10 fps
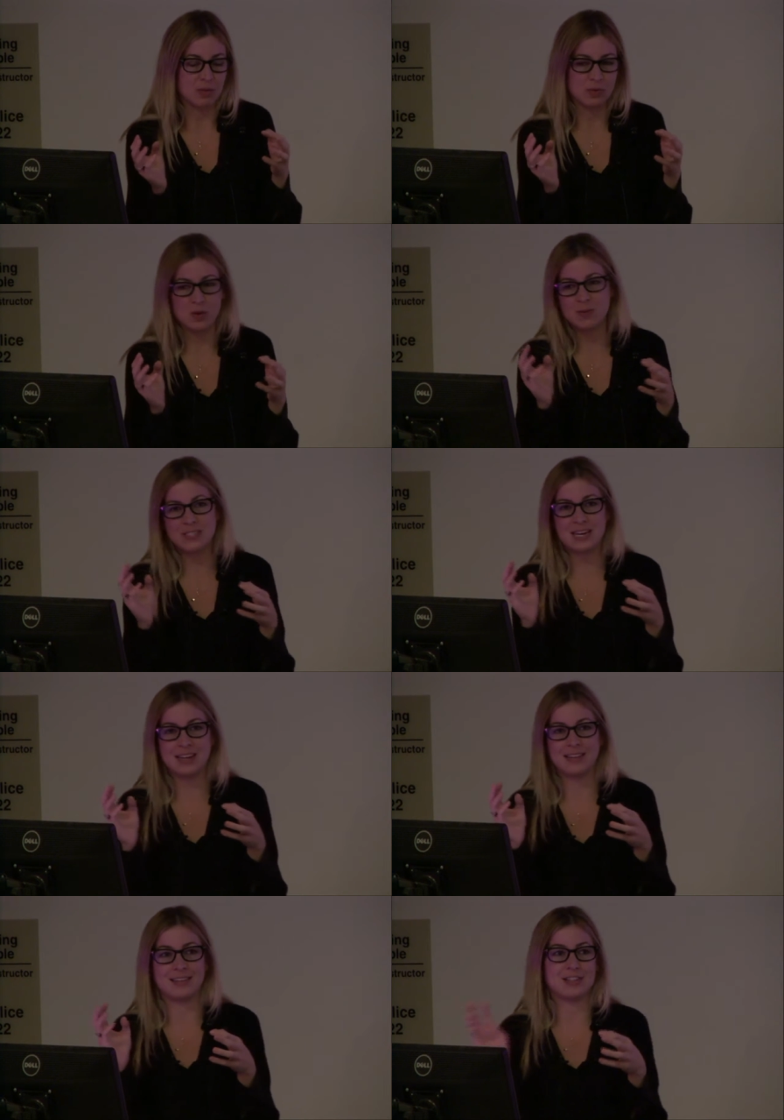We were always
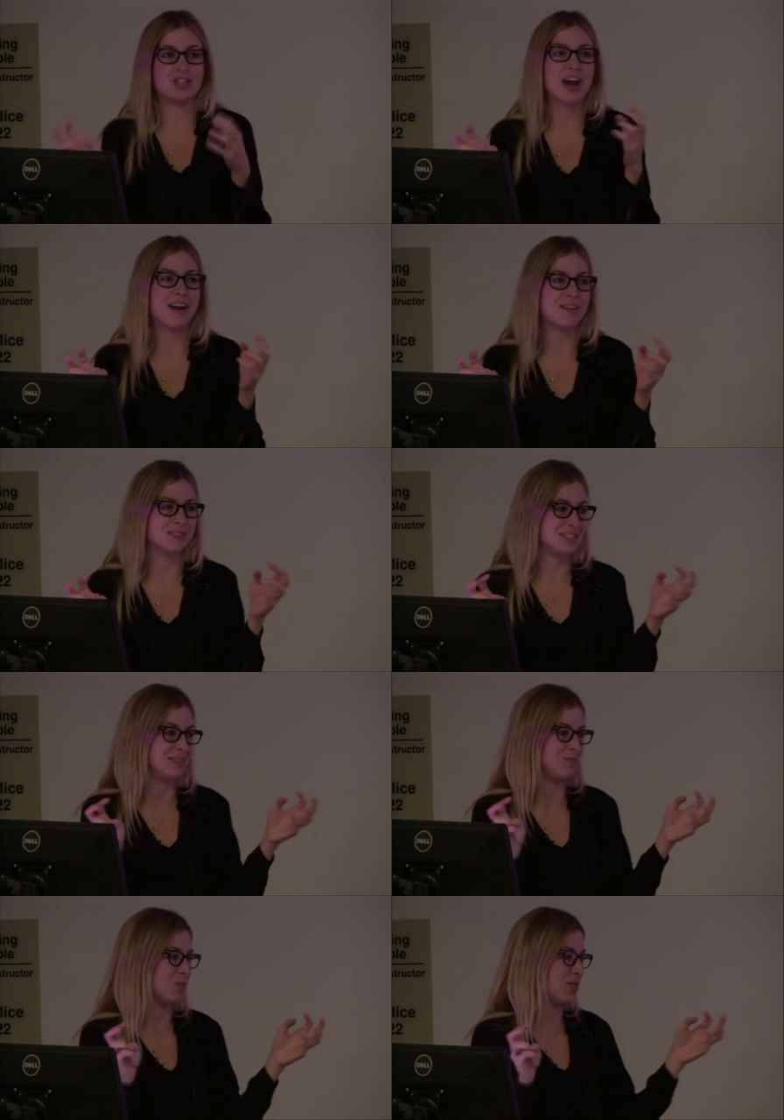taking like chairs
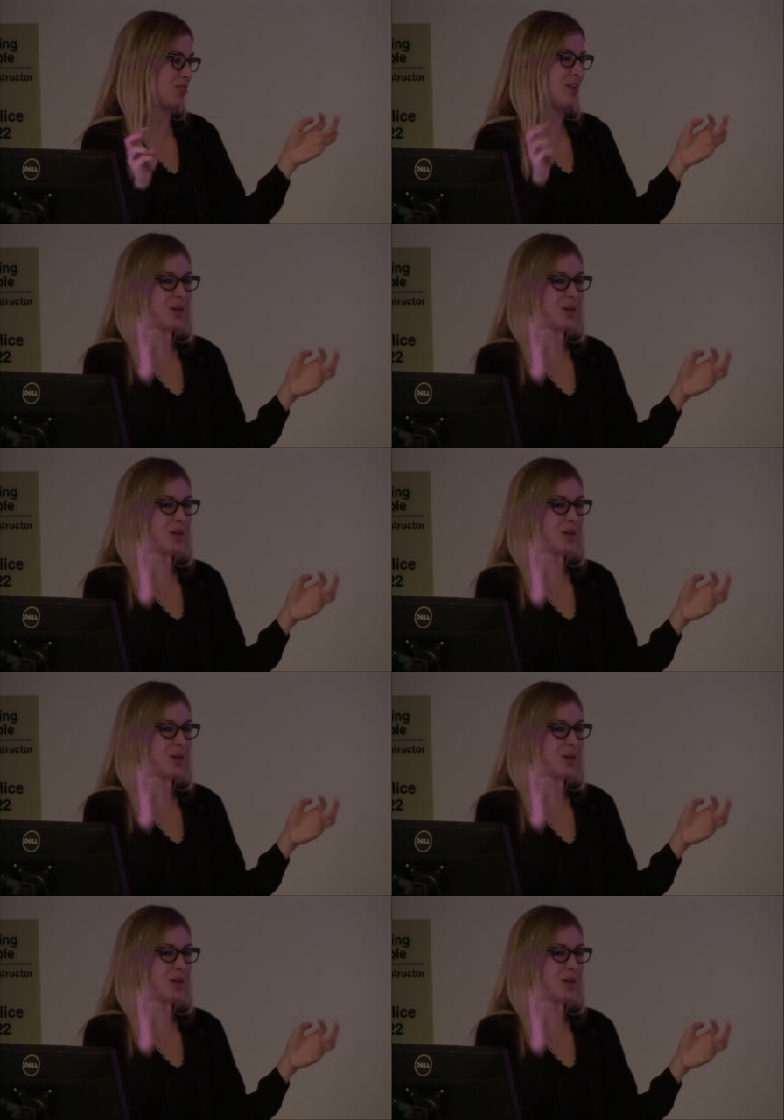and with